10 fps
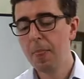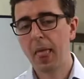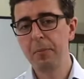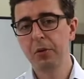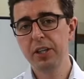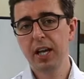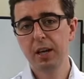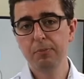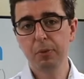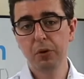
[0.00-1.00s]
I'm already
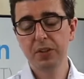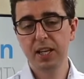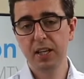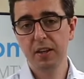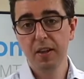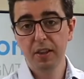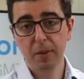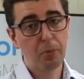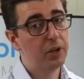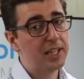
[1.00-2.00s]
kind of bought in. The
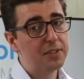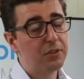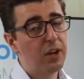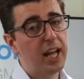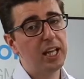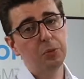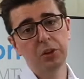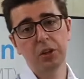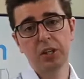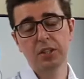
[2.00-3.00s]
point is, for anyone
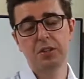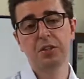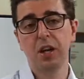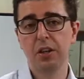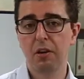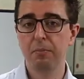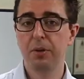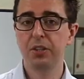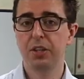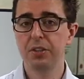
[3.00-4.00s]
looking to start their own
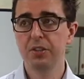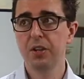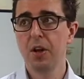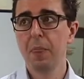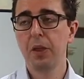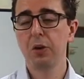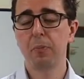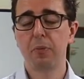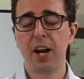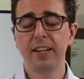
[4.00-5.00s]
business, your
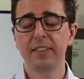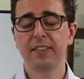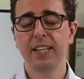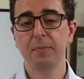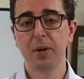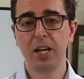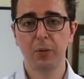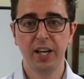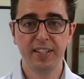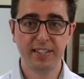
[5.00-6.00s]
brand in many
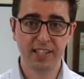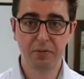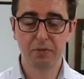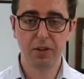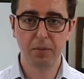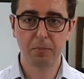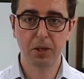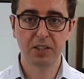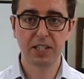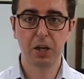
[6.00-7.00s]
ways is everything,
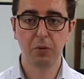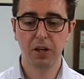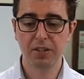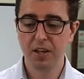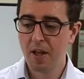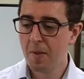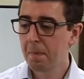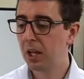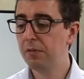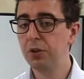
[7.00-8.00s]
because likewise,
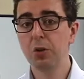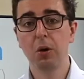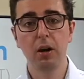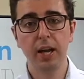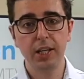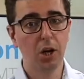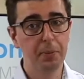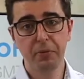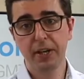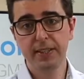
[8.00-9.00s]
if you are a
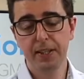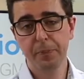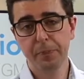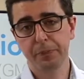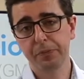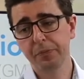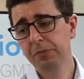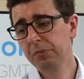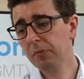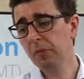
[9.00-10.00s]
copywriter,
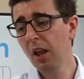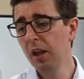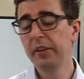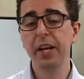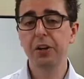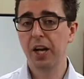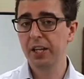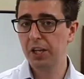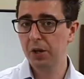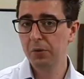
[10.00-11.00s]
they could hire
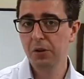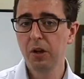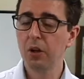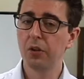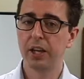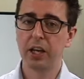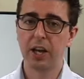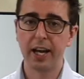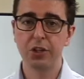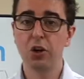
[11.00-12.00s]
you, or they could
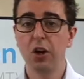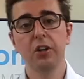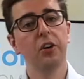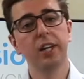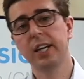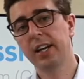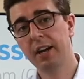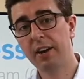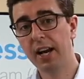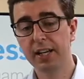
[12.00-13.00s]
hire John, or they could
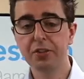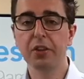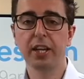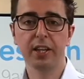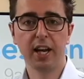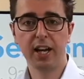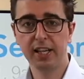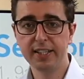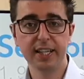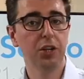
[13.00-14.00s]
hire Alex, or they could hire
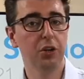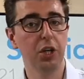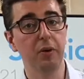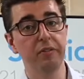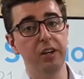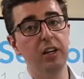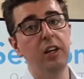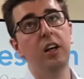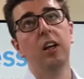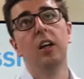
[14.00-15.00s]
Lizzie, or whoever.
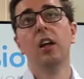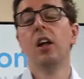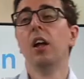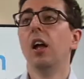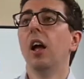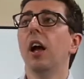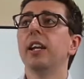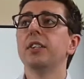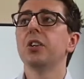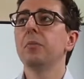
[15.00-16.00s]
And
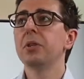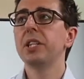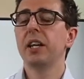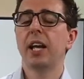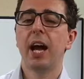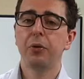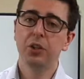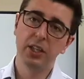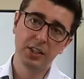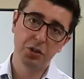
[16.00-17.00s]
it's almost then how you
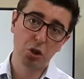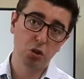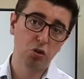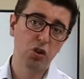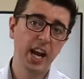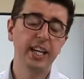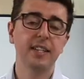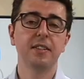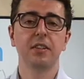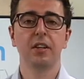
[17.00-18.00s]
need to
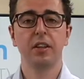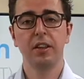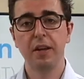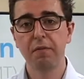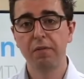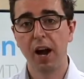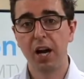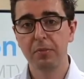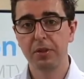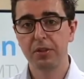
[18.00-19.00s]
create the
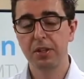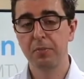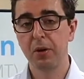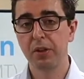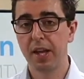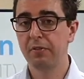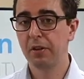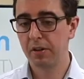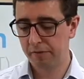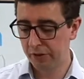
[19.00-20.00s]
environment to both have
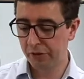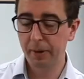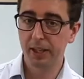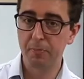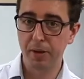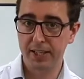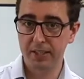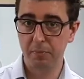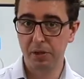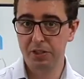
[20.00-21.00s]
a fundamentally better
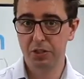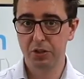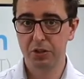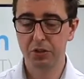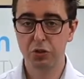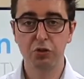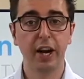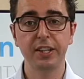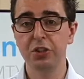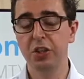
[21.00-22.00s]
business
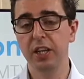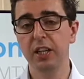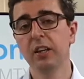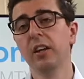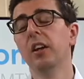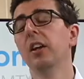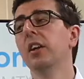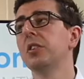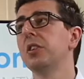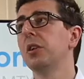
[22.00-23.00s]
strategy
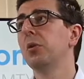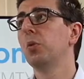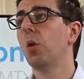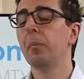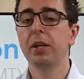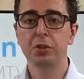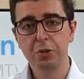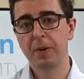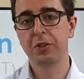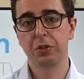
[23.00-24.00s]
to do with what makes you
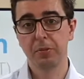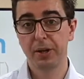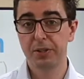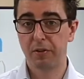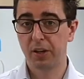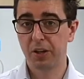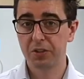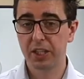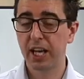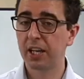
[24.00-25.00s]
special compared to everyone else.
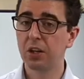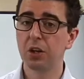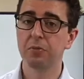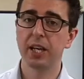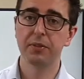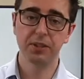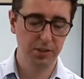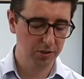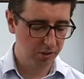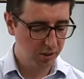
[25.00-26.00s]
And that can come down to
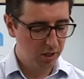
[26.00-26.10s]
your